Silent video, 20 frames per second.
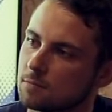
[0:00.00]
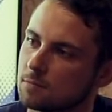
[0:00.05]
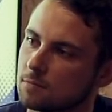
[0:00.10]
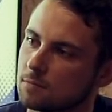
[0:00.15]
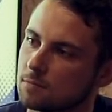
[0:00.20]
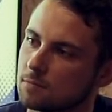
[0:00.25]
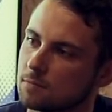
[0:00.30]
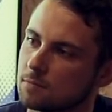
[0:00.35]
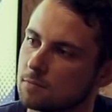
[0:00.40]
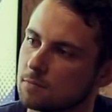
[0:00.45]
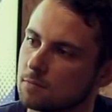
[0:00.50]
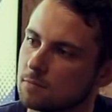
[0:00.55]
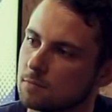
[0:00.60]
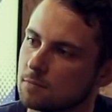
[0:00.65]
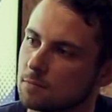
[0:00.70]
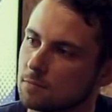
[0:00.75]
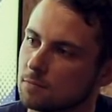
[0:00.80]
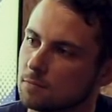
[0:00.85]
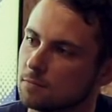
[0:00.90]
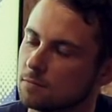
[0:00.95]

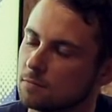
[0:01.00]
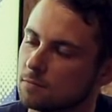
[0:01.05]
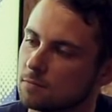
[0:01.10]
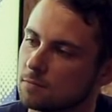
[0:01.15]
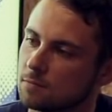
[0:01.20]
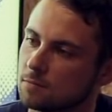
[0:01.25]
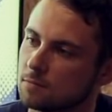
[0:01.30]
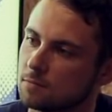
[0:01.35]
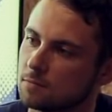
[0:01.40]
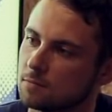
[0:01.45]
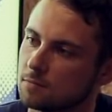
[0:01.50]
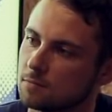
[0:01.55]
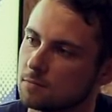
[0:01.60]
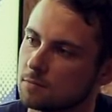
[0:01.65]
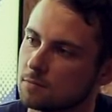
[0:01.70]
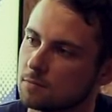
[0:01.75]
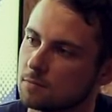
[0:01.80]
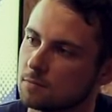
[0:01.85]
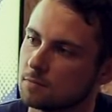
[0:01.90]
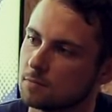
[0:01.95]

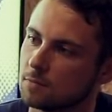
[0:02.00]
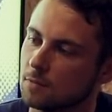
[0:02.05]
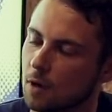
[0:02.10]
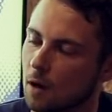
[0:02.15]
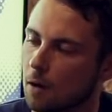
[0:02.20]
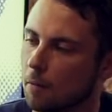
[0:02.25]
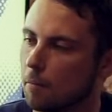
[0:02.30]
No words are spoken by the person on screen.